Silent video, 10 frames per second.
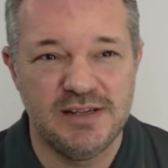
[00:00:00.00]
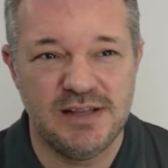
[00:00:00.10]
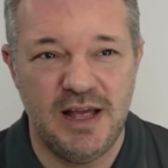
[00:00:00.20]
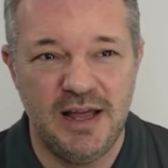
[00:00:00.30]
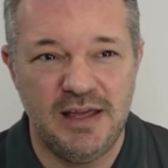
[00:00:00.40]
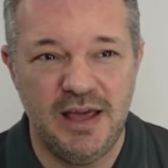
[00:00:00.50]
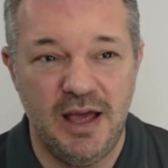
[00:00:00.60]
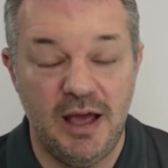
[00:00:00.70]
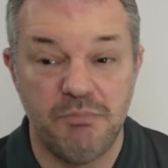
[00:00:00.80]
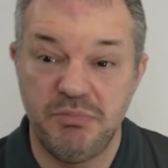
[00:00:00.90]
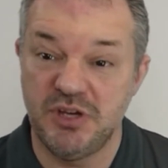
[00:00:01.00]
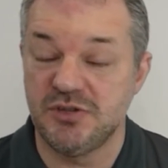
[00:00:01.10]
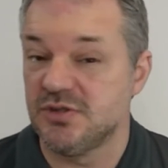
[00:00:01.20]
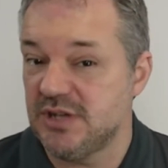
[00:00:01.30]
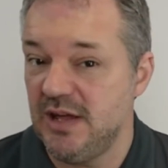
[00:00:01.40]
things like
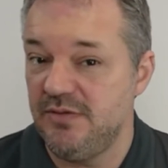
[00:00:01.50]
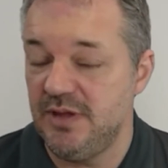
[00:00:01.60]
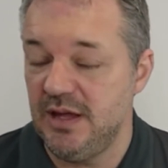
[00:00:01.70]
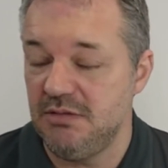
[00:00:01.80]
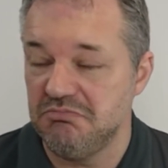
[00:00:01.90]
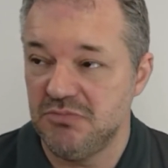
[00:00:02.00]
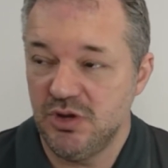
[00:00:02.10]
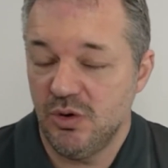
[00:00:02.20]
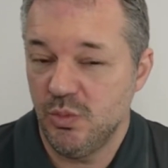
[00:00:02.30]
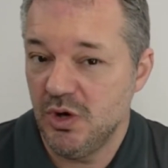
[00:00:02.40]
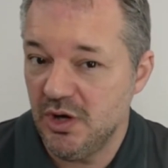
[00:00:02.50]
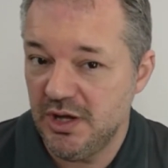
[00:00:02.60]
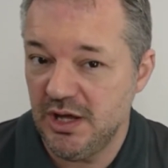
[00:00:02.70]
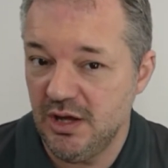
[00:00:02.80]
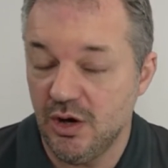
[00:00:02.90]
personal safety, lone
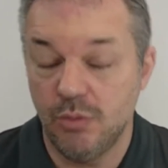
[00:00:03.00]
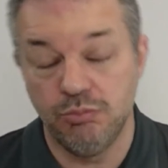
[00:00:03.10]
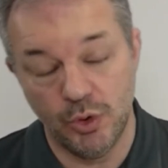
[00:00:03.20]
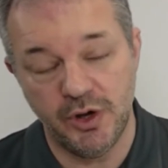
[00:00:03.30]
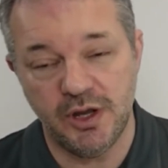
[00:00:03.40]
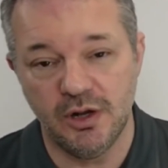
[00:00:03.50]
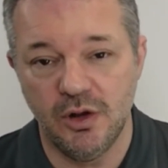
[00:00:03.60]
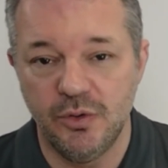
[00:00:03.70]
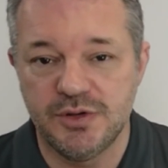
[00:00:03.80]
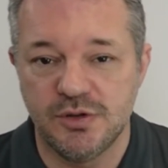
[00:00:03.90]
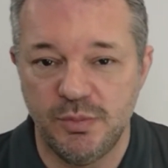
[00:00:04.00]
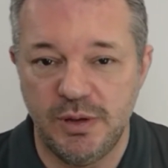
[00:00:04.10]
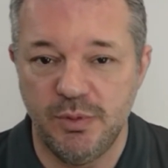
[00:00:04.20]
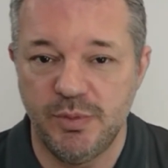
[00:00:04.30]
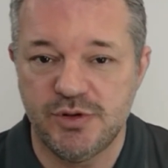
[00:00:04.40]
working or working alone as some
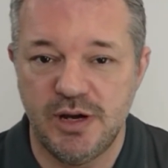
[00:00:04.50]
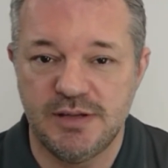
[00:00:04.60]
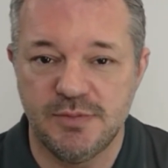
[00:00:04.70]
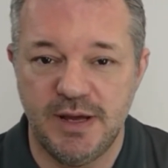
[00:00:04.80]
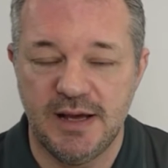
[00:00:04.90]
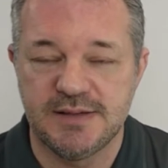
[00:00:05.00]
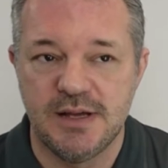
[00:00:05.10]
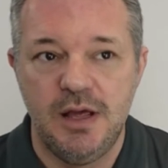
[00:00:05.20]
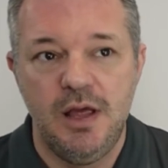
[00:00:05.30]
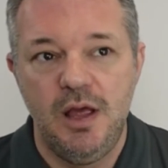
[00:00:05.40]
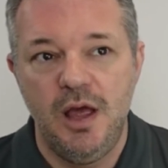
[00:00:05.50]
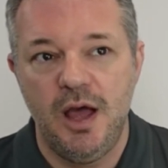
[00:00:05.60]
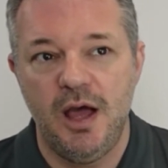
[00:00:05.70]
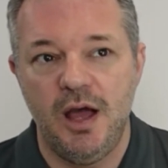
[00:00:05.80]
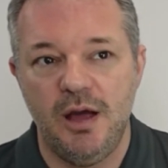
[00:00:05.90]
people portray it to me as,
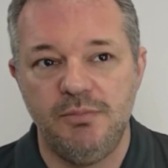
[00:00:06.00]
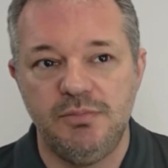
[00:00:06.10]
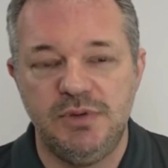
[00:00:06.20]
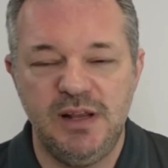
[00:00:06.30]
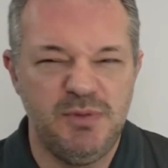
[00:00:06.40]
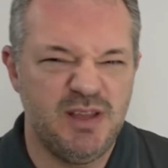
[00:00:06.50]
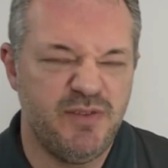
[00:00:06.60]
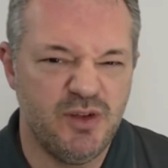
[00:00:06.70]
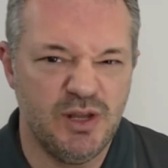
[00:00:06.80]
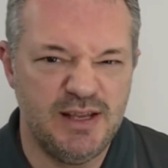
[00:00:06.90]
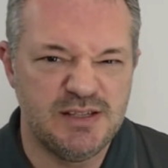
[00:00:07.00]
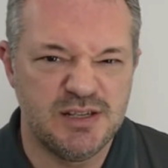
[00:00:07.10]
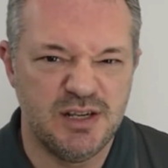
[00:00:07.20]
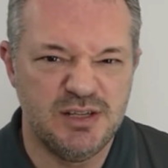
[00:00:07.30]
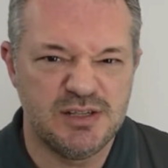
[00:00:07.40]
dealing with difficult
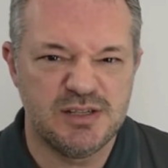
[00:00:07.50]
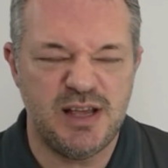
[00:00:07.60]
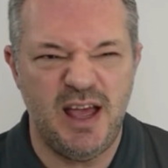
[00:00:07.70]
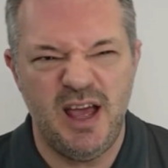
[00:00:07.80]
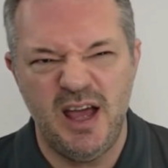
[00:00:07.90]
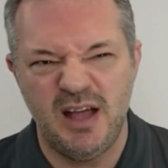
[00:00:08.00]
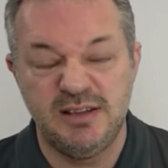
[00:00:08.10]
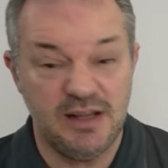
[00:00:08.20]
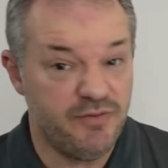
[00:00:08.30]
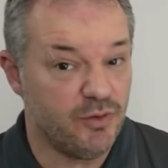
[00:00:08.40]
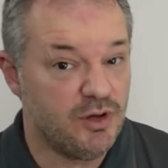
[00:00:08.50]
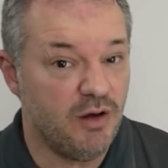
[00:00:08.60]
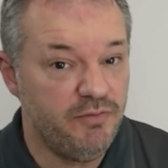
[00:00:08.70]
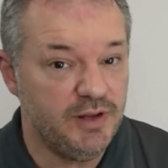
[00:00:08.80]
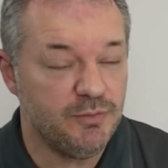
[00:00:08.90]
incidents, telephone
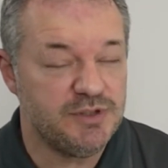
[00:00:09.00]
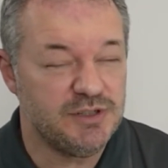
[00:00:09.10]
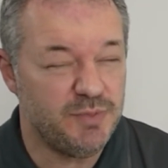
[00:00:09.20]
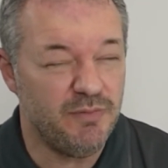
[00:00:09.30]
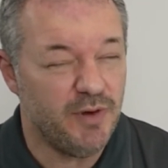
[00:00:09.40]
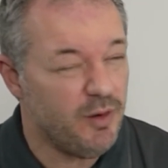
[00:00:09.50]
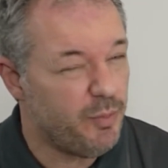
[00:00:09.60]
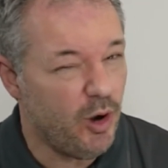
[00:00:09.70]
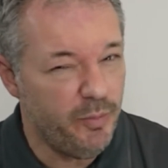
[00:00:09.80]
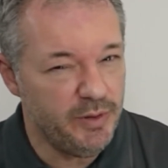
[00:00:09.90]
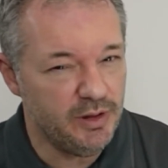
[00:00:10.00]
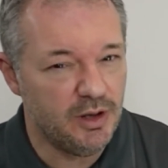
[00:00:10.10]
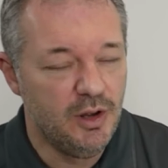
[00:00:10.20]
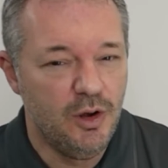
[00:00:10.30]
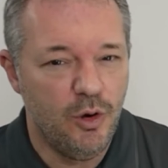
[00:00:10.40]
conflict which has been very
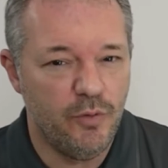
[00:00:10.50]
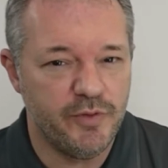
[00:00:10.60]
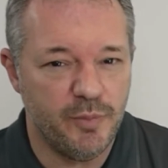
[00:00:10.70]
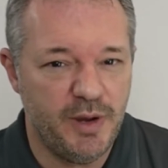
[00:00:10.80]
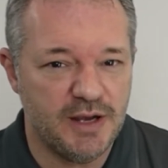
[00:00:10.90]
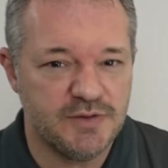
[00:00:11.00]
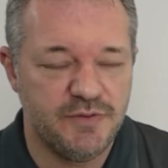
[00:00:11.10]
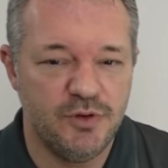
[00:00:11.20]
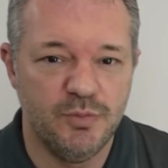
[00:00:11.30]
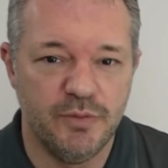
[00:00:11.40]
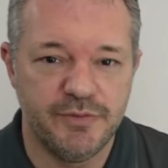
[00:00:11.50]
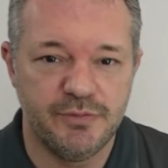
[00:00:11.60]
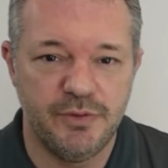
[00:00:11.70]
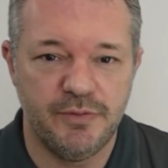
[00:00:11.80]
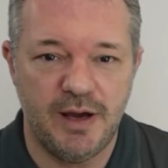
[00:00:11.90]
popular over the past few
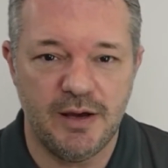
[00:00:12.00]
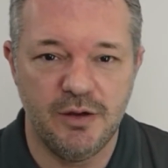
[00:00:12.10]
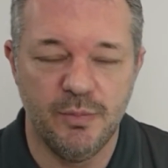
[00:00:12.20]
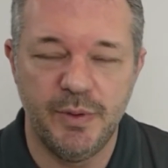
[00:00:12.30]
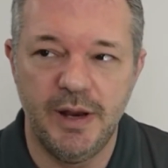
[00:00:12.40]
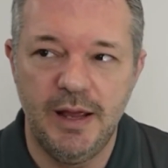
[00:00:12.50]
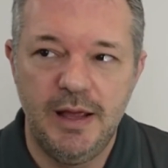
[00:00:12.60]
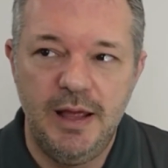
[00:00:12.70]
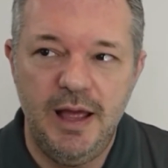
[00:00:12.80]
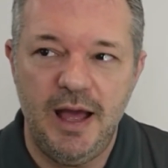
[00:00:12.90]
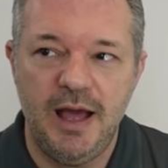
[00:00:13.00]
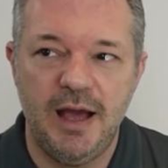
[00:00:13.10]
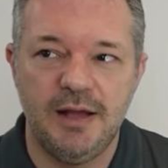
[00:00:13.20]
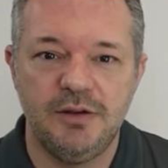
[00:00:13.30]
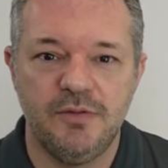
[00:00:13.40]
months with our company,
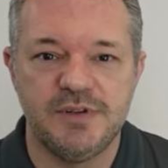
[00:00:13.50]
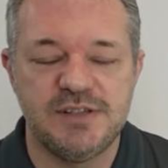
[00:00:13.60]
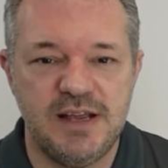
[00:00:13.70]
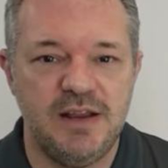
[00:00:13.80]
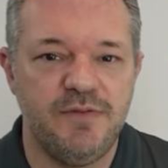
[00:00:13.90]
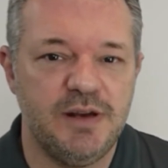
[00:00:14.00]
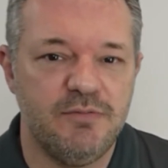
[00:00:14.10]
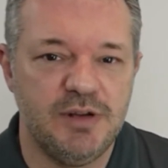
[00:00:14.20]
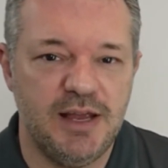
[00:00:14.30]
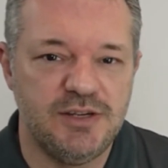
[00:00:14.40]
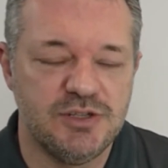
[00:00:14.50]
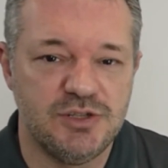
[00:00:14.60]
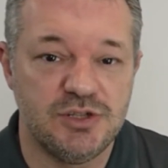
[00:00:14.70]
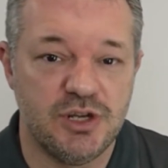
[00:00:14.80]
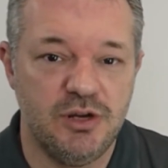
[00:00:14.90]
and obviously anything in relation
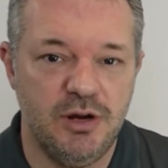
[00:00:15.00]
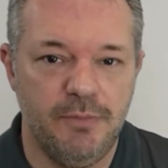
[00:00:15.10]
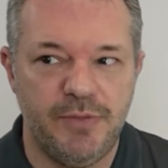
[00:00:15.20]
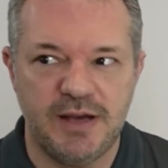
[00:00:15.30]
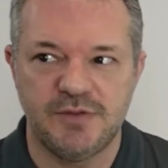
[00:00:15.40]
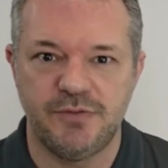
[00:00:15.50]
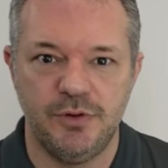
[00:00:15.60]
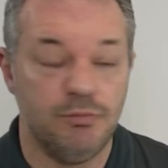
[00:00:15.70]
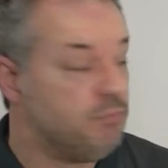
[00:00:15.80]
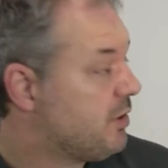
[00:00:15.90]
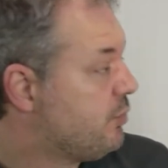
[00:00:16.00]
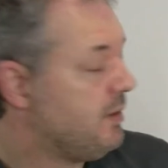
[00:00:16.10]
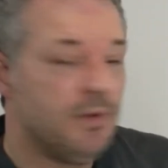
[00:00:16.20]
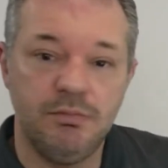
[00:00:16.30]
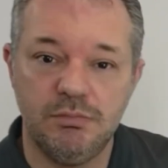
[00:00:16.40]
to security. That's through
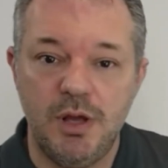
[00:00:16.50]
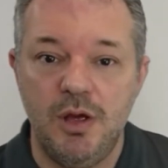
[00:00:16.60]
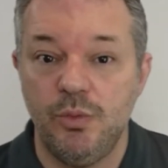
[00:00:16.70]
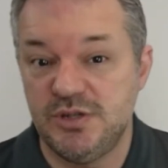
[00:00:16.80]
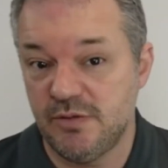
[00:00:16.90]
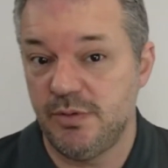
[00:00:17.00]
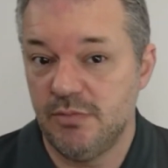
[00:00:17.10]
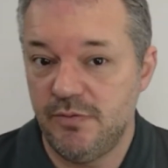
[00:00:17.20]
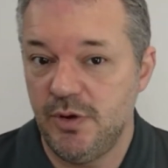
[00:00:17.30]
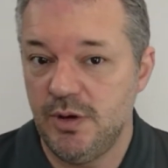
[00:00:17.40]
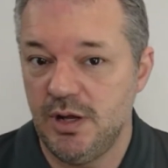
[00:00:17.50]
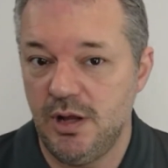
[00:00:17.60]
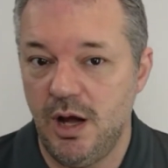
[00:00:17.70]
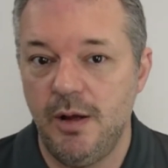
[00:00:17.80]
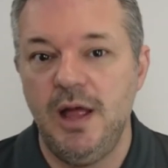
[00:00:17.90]
equipment, which I've been reviewing a
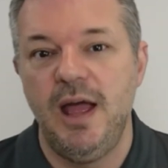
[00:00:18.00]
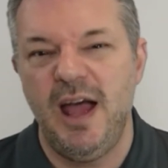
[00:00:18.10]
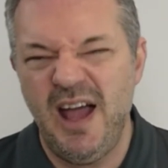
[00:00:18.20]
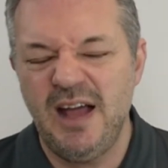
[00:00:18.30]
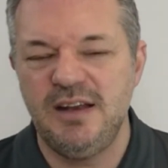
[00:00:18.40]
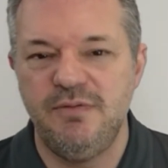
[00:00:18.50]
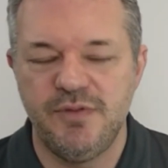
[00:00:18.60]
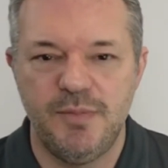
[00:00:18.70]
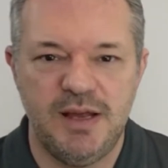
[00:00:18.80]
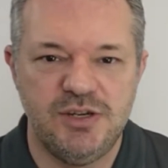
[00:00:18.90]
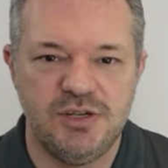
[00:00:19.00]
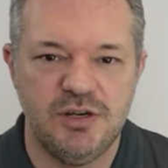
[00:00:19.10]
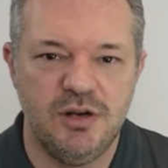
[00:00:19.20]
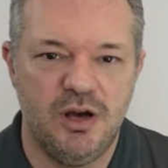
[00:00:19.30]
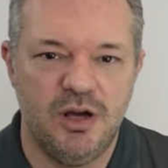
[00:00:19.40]
lot, and
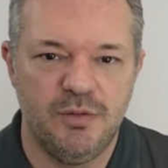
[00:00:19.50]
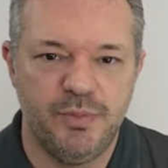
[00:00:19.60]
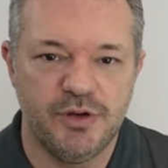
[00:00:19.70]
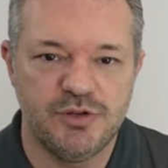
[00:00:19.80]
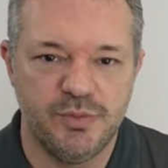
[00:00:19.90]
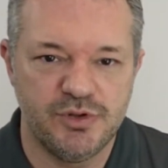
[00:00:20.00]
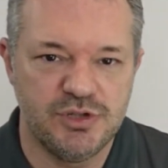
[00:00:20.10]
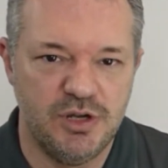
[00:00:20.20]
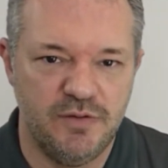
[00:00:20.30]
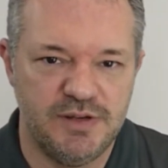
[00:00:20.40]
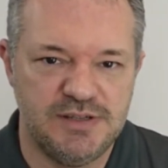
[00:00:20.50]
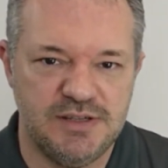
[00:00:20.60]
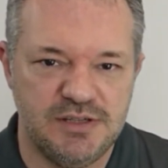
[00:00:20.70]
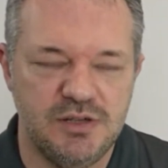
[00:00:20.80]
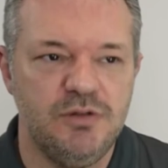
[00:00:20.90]
information on possible
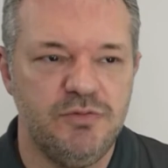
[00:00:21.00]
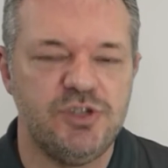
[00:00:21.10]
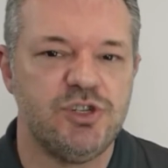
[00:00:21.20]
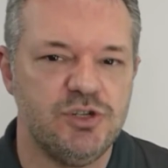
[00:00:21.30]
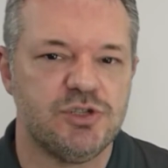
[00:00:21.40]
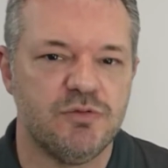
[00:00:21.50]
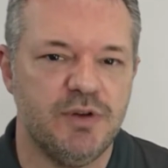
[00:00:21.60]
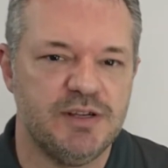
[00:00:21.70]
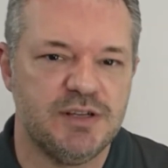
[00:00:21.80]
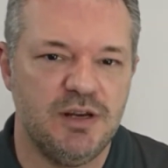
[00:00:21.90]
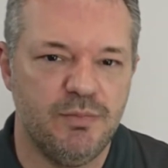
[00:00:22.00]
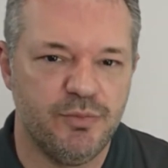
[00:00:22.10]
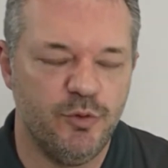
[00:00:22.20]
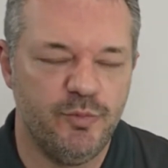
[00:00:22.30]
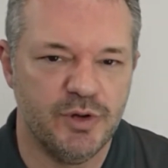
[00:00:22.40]
services to reduce the risk and
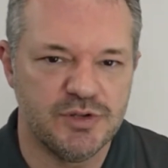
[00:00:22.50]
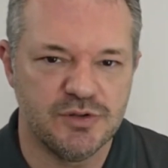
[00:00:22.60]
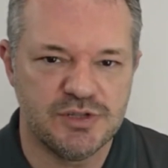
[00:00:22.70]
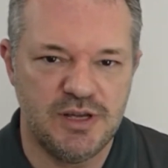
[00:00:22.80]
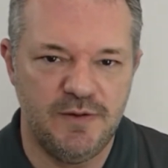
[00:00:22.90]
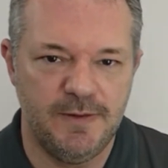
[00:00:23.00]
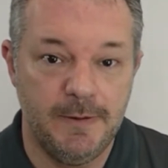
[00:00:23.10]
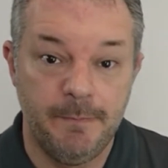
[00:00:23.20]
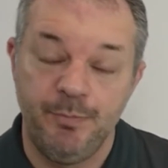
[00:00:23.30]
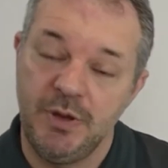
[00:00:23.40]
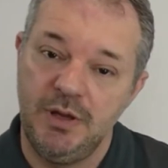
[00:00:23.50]
improve personal safety.